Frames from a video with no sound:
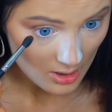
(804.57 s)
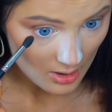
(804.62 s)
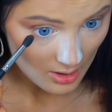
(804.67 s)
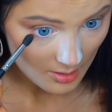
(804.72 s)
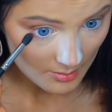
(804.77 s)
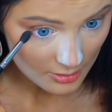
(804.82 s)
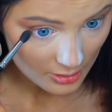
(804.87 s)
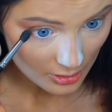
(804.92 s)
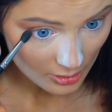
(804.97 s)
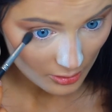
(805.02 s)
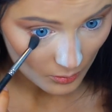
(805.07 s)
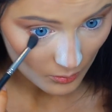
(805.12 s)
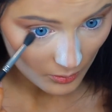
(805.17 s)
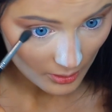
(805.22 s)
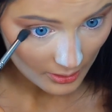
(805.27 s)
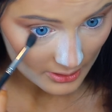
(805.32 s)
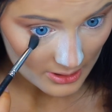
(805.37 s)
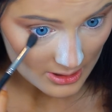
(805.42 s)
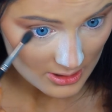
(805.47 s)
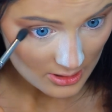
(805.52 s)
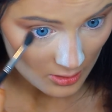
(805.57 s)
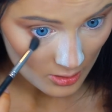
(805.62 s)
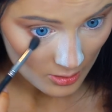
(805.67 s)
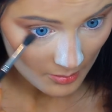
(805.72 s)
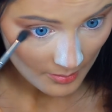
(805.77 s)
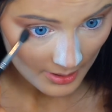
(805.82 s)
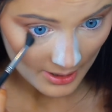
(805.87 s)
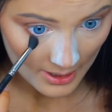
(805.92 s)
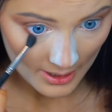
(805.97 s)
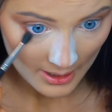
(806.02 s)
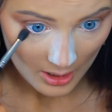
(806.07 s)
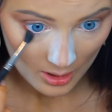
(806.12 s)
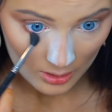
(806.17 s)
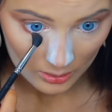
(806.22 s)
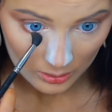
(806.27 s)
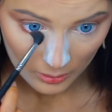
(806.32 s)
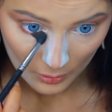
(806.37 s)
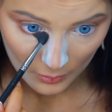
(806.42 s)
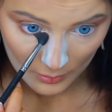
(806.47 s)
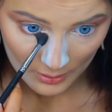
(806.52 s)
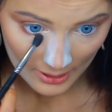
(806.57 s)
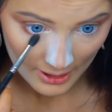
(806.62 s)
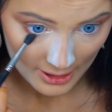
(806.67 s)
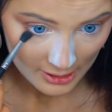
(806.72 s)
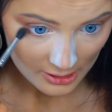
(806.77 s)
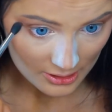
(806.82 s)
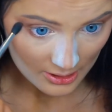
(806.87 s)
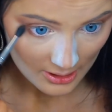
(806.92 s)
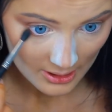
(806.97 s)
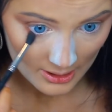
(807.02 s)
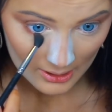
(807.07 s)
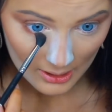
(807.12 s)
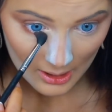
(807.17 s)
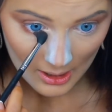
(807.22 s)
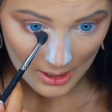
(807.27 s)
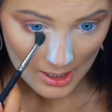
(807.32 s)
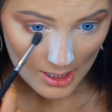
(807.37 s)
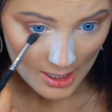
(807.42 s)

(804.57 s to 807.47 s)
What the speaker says: I'm just going to work this on my lower lash line.